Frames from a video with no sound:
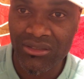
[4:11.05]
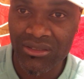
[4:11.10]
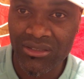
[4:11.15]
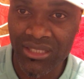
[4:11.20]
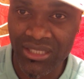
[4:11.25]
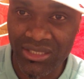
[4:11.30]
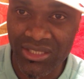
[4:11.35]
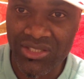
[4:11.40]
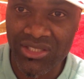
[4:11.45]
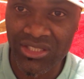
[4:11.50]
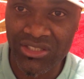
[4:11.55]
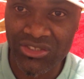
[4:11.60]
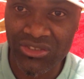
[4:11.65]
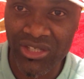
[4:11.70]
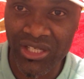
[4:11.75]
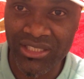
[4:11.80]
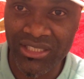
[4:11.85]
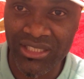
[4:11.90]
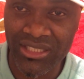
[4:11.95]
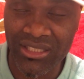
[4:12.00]
You understand,
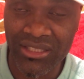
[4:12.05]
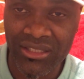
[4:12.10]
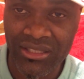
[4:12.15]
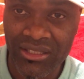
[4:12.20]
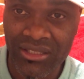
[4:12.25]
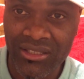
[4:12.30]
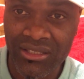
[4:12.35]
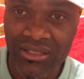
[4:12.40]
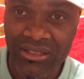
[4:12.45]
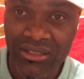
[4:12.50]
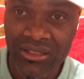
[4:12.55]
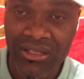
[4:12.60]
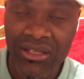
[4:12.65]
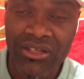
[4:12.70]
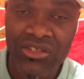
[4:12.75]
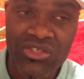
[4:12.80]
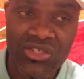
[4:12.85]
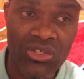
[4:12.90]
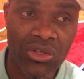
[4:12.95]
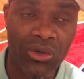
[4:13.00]
Troy Deeney?
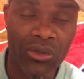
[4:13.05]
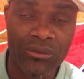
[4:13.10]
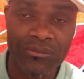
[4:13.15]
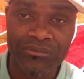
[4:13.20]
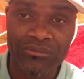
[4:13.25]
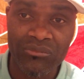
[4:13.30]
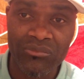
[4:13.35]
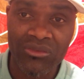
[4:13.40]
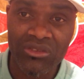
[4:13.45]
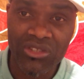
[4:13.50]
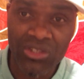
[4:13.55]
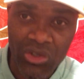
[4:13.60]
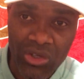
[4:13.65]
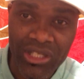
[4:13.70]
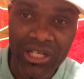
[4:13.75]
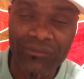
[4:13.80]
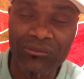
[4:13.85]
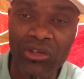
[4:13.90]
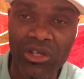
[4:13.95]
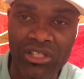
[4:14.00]
So you
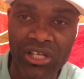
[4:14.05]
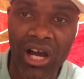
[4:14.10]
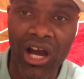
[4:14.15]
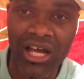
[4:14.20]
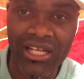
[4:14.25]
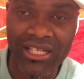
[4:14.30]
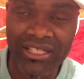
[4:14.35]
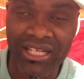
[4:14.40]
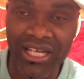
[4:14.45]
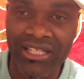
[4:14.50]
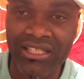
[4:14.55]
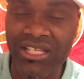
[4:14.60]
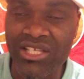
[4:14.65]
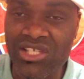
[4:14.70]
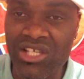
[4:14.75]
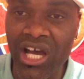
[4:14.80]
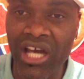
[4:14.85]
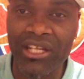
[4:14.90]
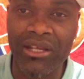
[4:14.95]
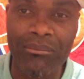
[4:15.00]
could have done all of that.
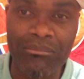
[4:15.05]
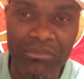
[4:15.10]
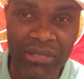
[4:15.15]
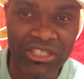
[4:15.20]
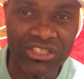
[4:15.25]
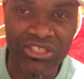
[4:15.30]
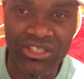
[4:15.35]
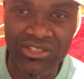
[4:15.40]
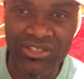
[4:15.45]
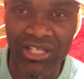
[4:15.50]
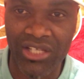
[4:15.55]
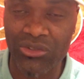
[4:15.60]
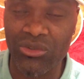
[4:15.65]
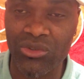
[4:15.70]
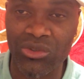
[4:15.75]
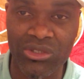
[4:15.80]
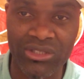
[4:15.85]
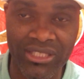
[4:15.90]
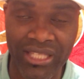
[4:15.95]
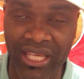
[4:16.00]
There's other measures that
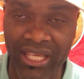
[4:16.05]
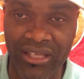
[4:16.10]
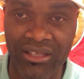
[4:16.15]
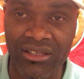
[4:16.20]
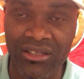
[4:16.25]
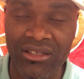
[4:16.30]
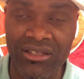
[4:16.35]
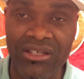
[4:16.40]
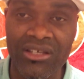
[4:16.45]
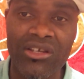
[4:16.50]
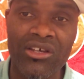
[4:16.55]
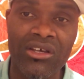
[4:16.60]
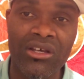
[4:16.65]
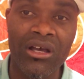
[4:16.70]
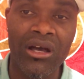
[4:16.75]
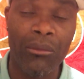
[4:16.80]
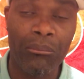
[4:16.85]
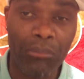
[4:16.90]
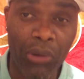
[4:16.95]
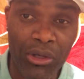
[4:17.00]
you could take.
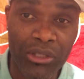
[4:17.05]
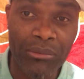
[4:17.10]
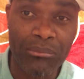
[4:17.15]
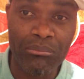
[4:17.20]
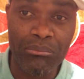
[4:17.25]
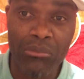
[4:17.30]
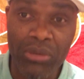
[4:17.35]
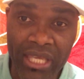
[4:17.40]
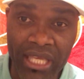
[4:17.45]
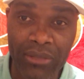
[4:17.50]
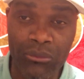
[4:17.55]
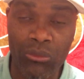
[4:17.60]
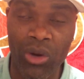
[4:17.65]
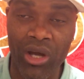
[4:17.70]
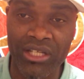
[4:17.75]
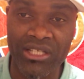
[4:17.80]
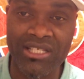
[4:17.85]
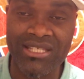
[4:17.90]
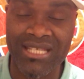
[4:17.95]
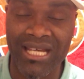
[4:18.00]
But the main
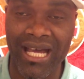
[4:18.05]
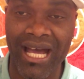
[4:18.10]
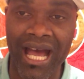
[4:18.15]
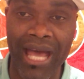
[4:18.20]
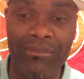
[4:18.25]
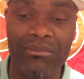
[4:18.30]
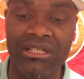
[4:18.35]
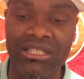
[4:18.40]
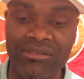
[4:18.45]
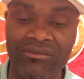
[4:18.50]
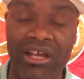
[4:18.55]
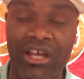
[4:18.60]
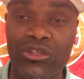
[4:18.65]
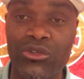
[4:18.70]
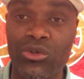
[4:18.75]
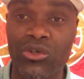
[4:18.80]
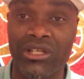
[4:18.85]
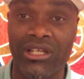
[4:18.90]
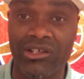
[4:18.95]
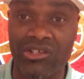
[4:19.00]
one is that I believe that
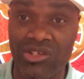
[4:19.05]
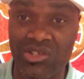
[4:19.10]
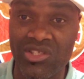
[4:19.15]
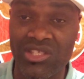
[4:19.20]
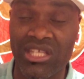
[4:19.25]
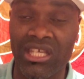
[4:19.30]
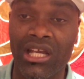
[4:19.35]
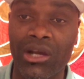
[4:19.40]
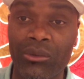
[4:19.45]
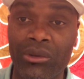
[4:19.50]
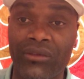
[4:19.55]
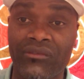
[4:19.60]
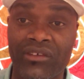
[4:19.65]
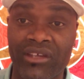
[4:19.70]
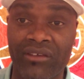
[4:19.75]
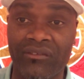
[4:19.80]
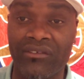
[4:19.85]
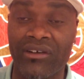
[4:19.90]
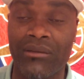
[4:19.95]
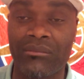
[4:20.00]
you could have stay away from
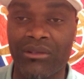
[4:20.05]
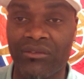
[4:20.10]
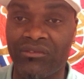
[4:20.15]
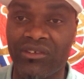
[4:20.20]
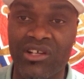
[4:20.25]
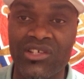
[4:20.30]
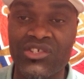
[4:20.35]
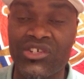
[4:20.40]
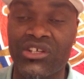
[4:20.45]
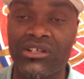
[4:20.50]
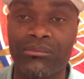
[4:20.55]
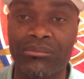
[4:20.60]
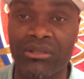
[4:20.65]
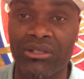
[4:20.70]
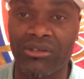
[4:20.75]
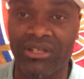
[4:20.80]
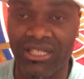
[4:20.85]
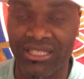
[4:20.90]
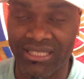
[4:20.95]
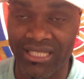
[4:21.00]
your family for a certain
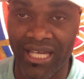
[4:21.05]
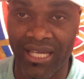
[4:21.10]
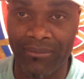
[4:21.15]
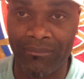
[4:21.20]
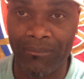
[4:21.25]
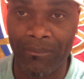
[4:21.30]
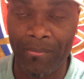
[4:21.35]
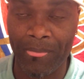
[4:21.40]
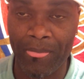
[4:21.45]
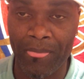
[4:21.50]
period of time.